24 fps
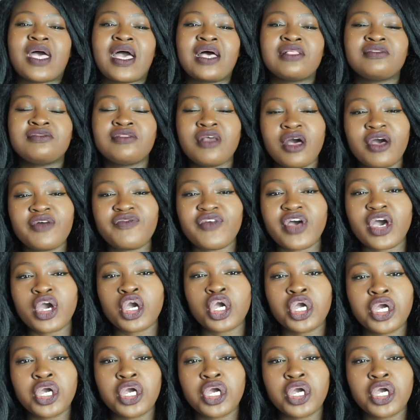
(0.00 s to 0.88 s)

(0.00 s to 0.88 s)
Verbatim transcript: I love a